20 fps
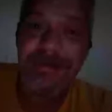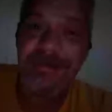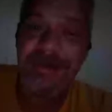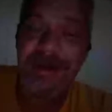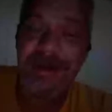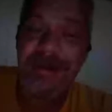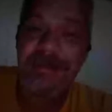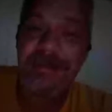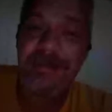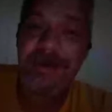
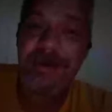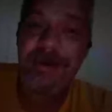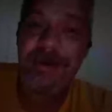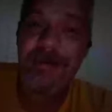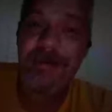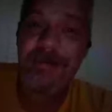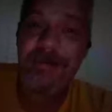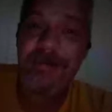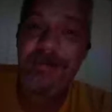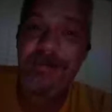That's part
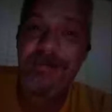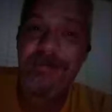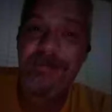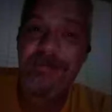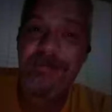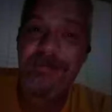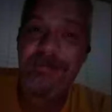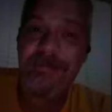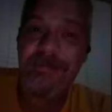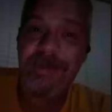of,
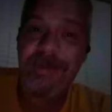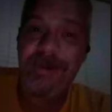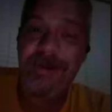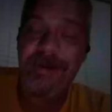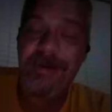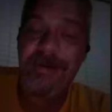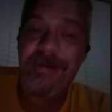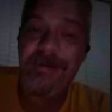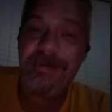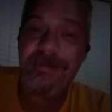you
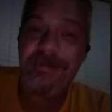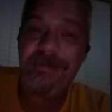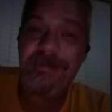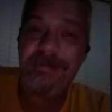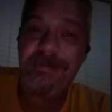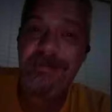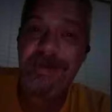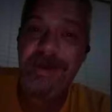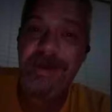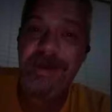know,
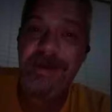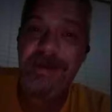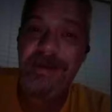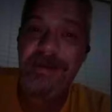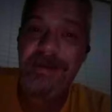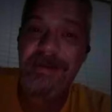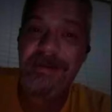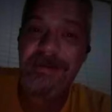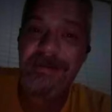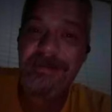
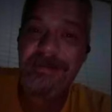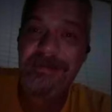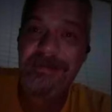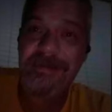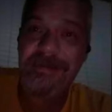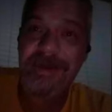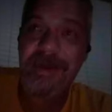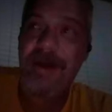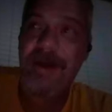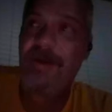being
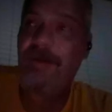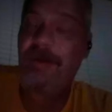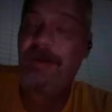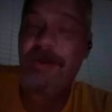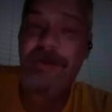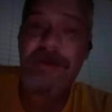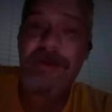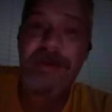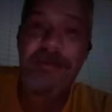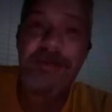a
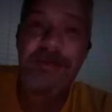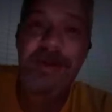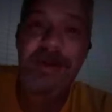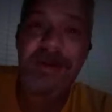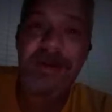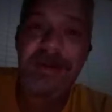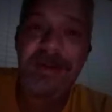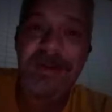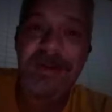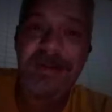grown up and
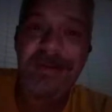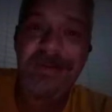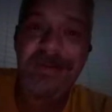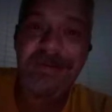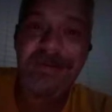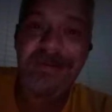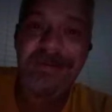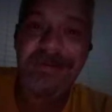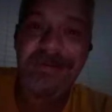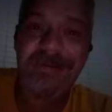an
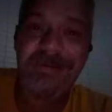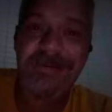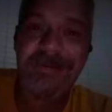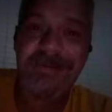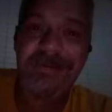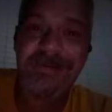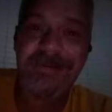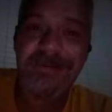adult and